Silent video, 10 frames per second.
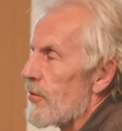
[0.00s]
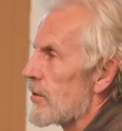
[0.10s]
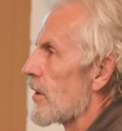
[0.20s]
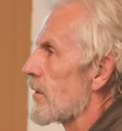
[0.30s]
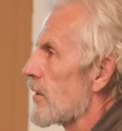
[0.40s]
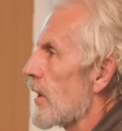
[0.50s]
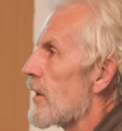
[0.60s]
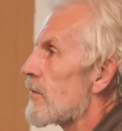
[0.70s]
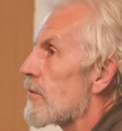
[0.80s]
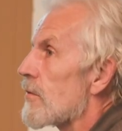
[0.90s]
for another
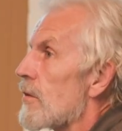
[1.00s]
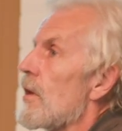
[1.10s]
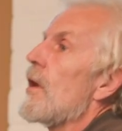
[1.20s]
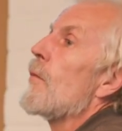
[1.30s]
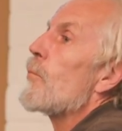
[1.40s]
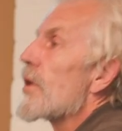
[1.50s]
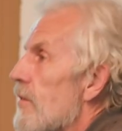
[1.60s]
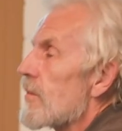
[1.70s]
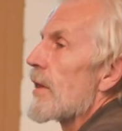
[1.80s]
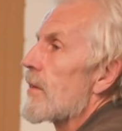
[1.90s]
agent,
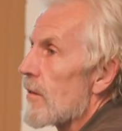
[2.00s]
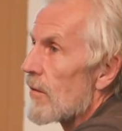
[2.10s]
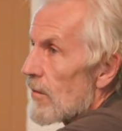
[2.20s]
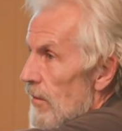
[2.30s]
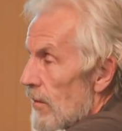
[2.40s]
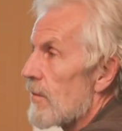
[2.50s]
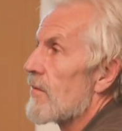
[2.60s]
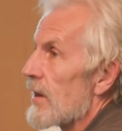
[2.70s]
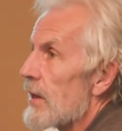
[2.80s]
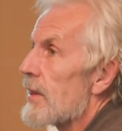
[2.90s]
but that
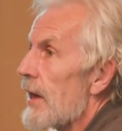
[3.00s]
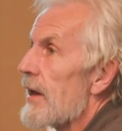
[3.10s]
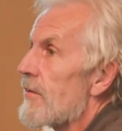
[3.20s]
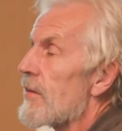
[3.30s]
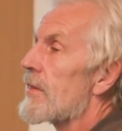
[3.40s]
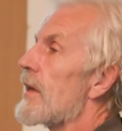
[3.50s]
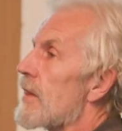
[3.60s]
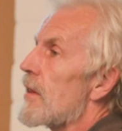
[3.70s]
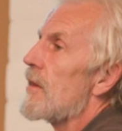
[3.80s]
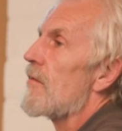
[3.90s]
second agent
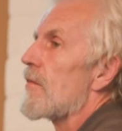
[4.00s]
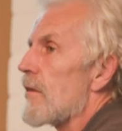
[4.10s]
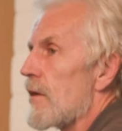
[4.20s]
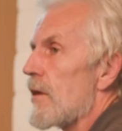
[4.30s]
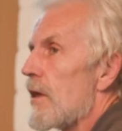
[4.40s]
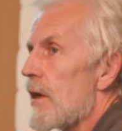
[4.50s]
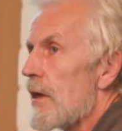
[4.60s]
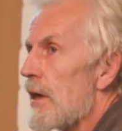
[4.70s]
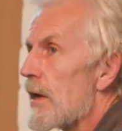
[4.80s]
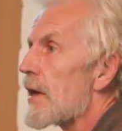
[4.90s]
then is
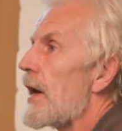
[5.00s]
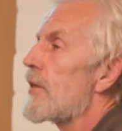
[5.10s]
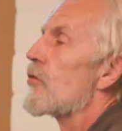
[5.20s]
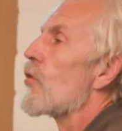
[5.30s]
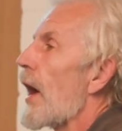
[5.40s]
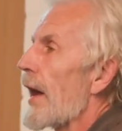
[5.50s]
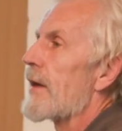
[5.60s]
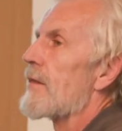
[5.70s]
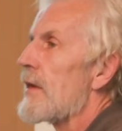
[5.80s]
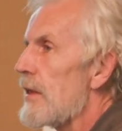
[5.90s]
inclined to
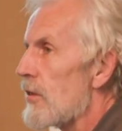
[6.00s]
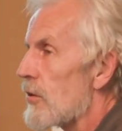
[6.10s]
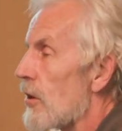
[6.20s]
act in